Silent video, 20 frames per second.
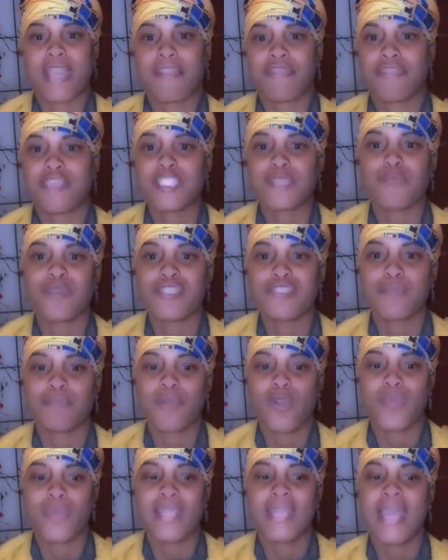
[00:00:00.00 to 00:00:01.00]
At this present
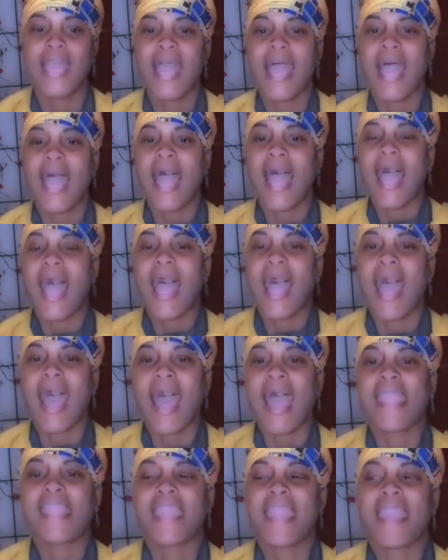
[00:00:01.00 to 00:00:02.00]
moment,
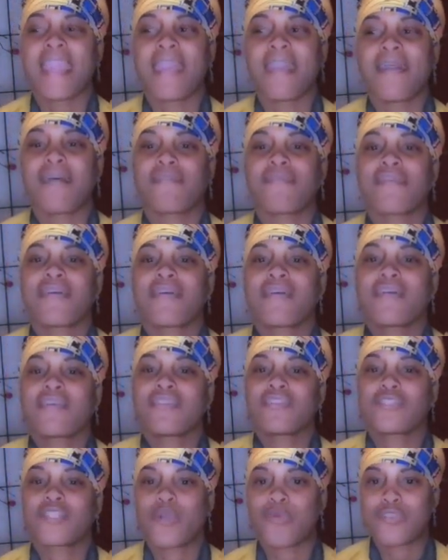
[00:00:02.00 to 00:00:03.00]
I have
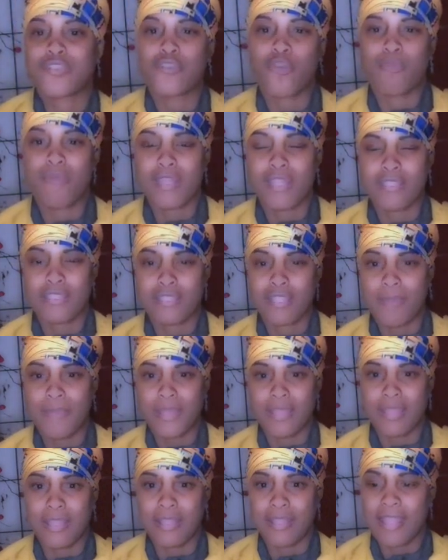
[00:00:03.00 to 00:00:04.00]
so-and-so money is
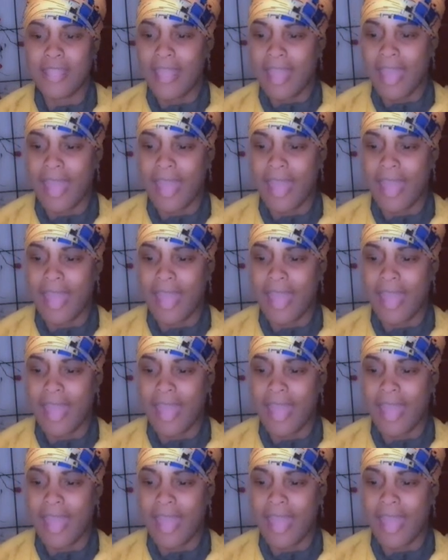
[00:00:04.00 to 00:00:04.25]
coming in.